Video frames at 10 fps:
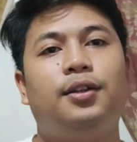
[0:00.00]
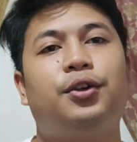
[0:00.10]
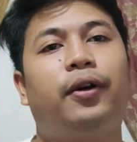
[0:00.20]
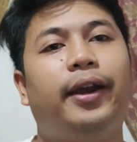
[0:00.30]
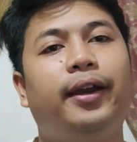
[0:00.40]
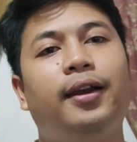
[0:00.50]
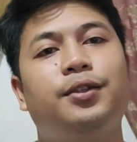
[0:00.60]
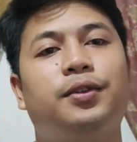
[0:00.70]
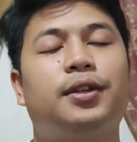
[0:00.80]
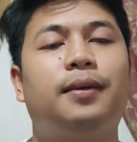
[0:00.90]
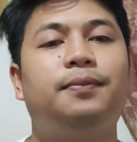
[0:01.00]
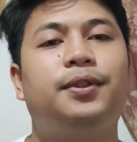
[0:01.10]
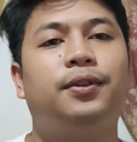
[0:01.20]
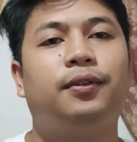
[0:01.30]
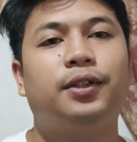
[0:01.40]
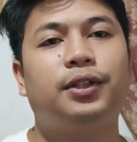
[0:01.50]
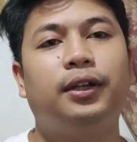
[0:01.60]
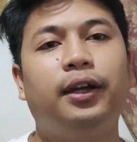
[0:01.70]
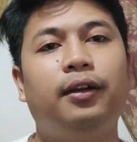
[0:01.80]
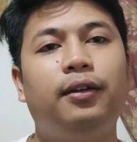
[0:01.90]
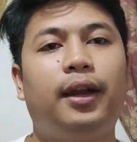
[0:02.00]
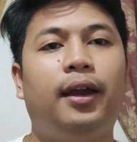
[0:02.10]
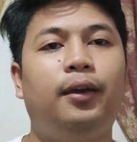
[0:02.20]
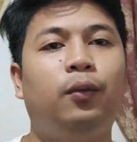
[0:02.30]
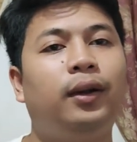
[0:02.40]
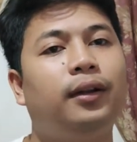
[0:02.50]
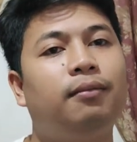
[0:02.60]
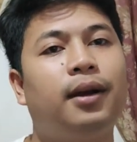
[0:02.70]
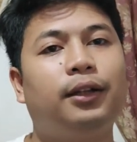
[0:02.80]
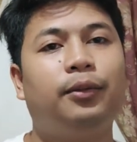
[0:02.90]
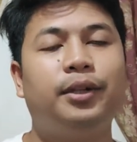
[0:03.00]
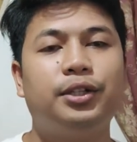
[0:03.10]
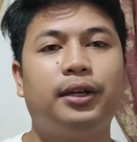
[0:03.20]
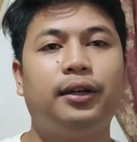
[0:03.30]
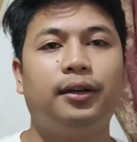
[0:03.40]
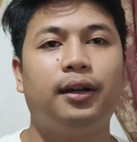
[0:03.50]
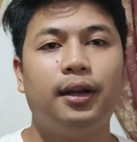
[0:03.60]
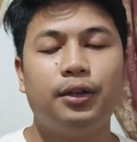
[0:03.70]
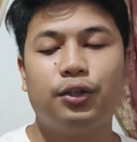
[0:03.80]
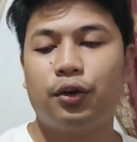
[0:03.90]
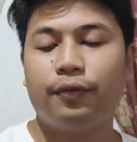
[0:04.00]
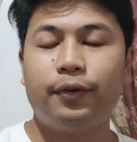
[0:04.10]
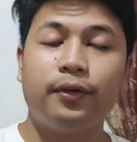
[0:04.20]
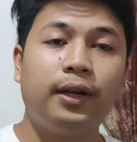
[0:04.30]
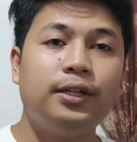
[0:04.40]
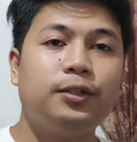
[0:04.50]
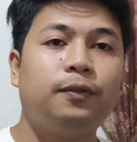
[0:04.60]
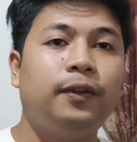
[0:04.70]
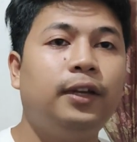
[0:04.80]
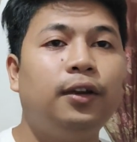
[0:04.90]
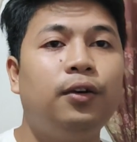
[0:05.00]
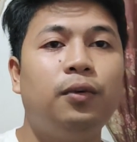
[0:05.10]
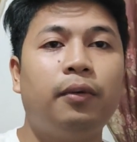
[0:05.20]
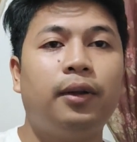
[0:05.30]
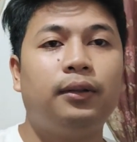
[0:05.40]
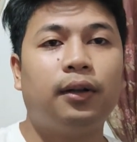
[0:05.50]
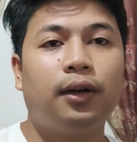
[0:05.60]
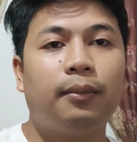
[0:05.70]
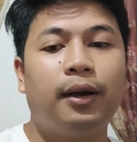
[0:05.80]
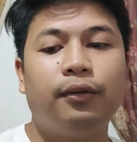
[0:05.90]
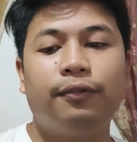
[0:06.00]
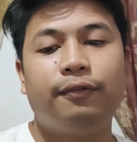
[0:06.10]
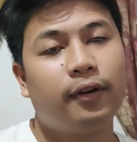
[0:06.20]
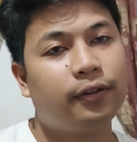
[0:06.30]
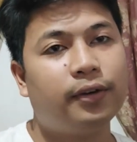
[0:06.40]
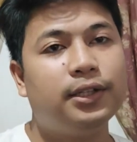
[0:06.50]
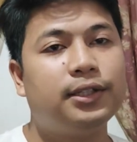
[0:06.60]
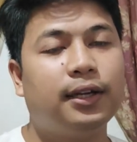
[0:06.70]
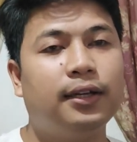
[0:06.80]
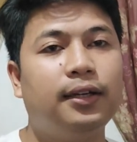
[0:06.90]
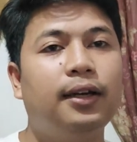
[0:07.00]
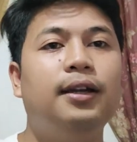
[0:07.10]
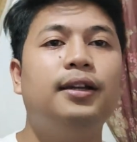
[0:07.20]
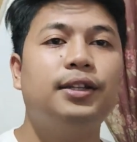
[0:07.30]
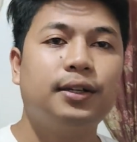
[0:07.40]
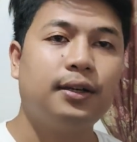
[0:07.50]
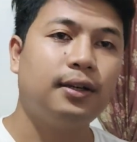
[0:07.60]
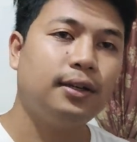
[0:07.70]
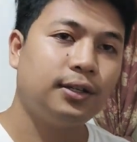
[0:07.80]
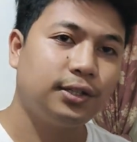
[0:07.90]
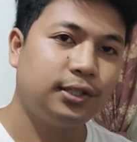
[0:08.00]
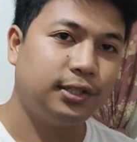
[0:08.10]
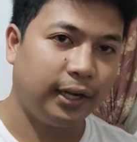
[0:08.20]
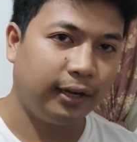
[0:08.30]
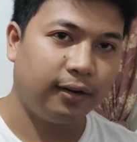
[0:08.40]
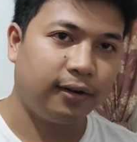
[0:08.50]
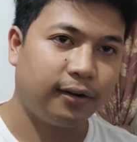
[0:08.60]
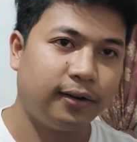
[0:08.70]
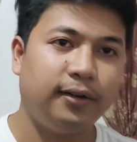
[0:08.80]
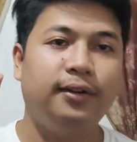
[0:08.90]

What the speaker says: So hey guys, what's up? So Christian here and welcome back to my channel. So for today's video, we will talk about father and son sailor.